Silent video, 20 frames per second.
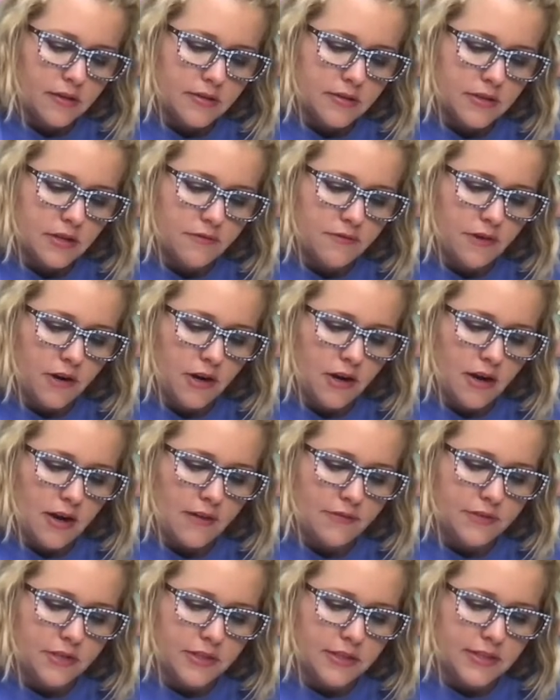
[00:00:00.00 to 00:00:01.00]
So far,
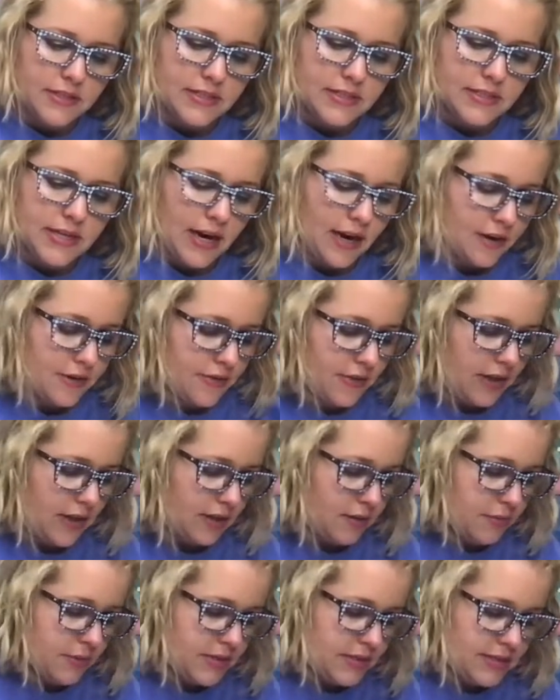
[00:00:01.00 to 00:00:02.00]
I've done this entire
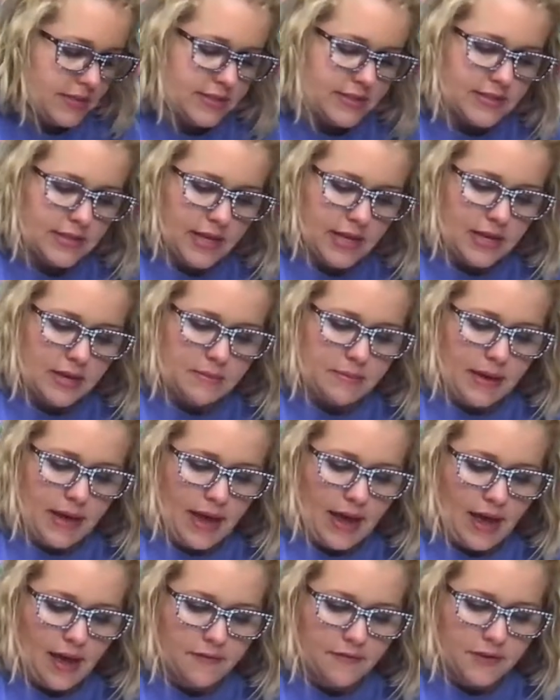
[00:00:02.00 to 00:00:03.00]
thing with this same
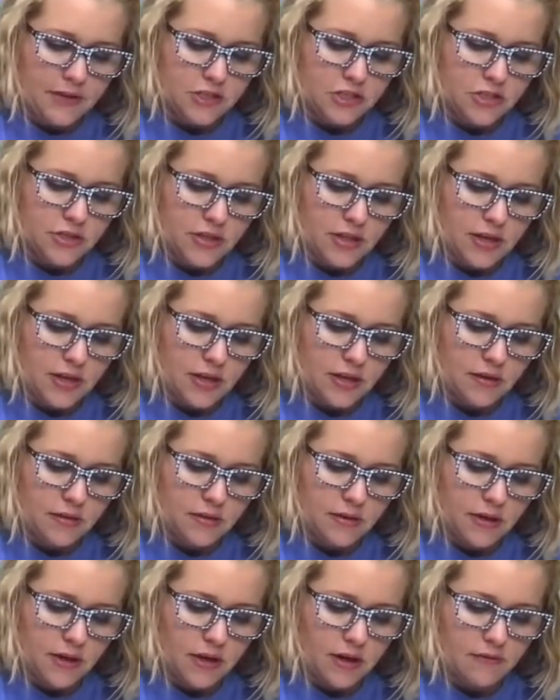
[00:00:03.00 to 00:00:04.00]
half inch thick
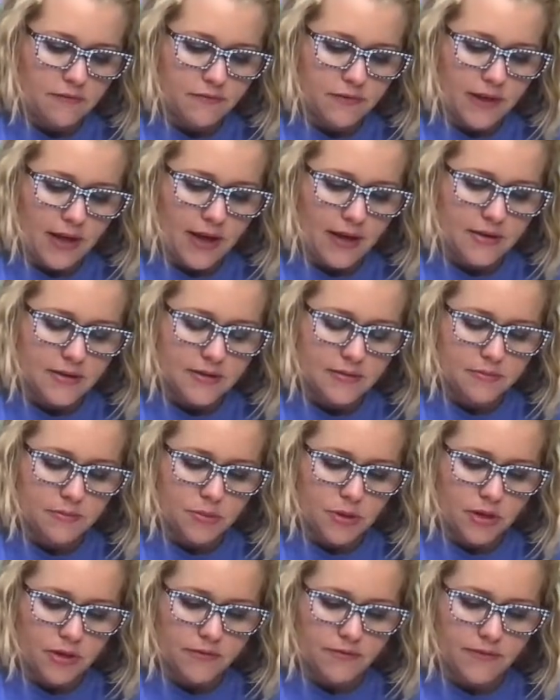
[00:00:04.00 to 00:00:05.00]
uh, flat,
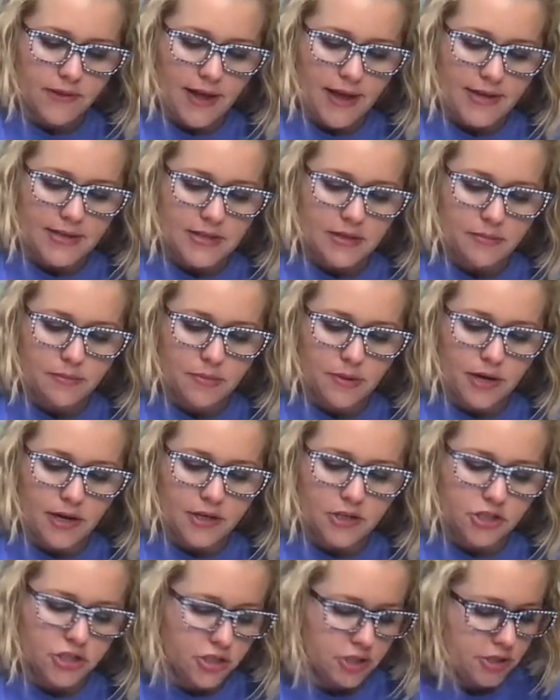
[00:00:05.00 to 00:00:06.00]
br flat tip
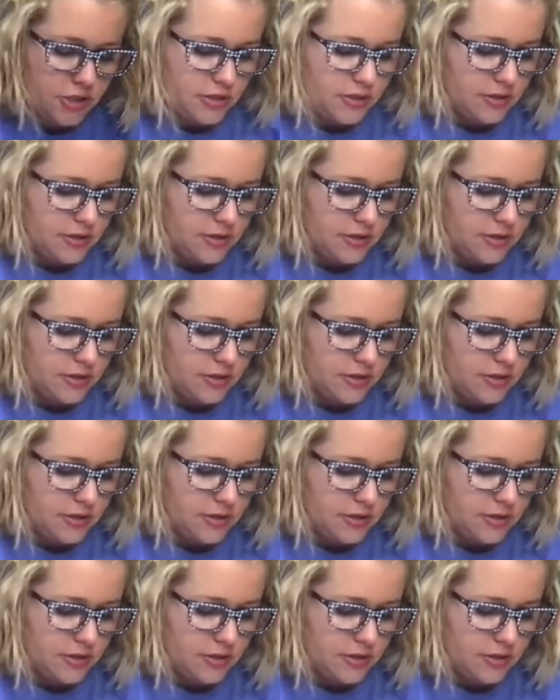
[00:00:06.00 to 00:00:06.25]
brush.